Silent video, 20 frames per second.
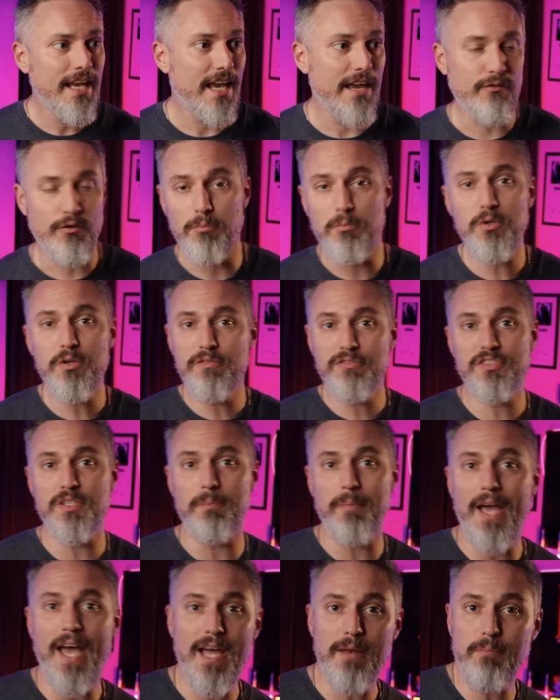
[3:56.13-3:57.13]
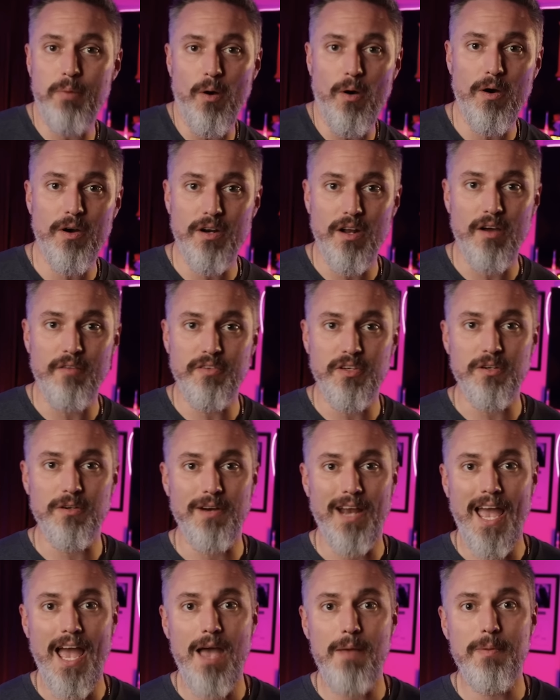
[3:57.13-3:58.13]
It removes the bad part of
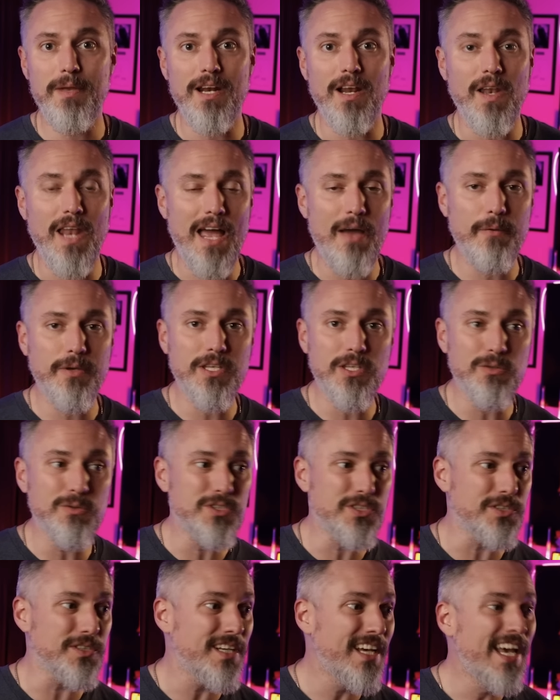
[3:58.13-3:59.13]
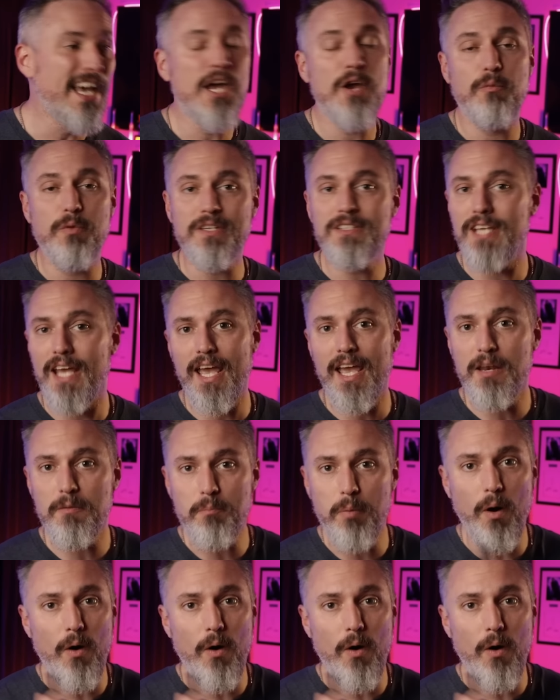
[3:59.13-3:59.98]
your habit, allowing you to retain